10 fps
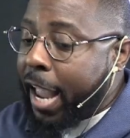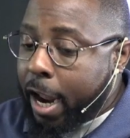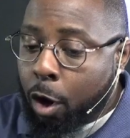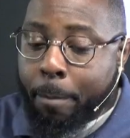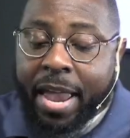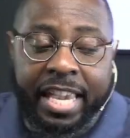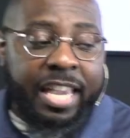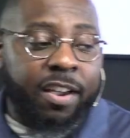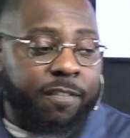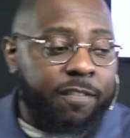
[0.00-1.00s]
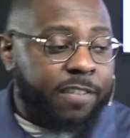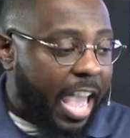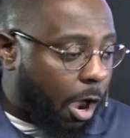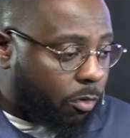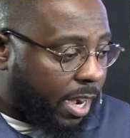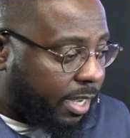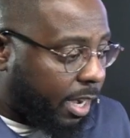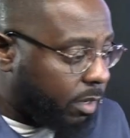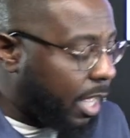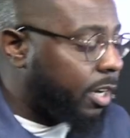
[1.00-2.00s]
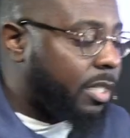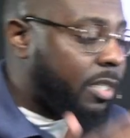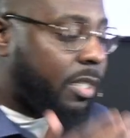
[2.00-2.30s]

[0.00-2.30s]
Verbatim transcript: they are making a vow right now. There is